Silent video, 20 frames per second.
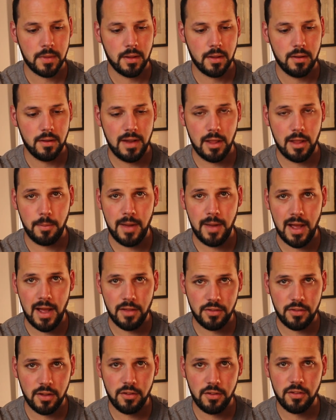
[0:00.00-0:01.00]
Now the
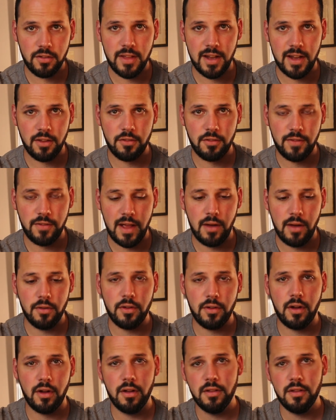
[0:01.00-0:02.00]
passage that is
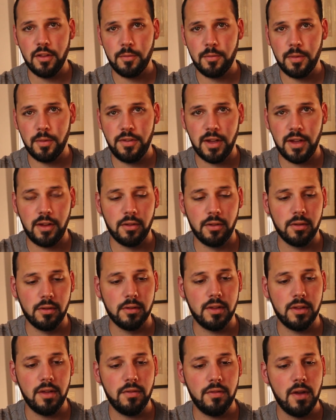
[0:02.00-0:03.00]
found on this particular
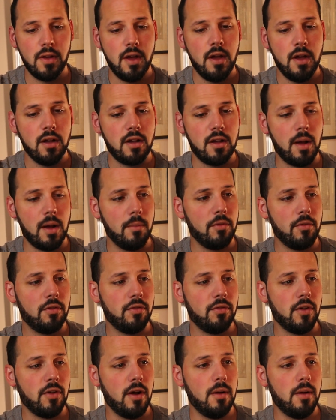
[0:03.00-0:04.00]
leaf comes
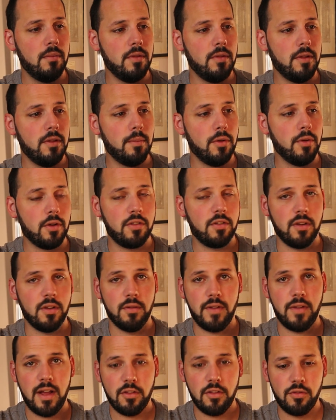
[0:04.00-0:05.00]
from the books
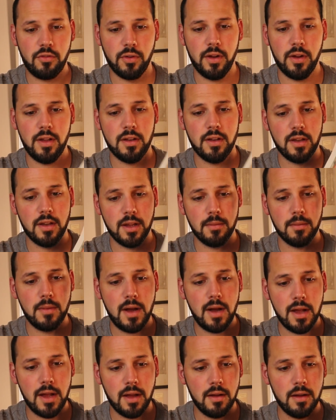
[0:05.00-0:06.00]
of Ezra and
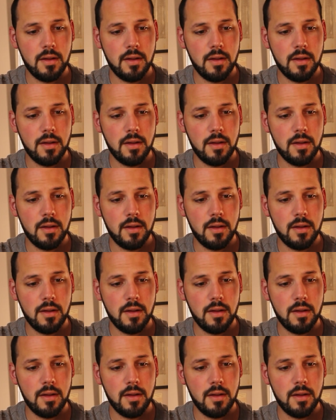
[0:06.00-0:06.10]
Nehemiah.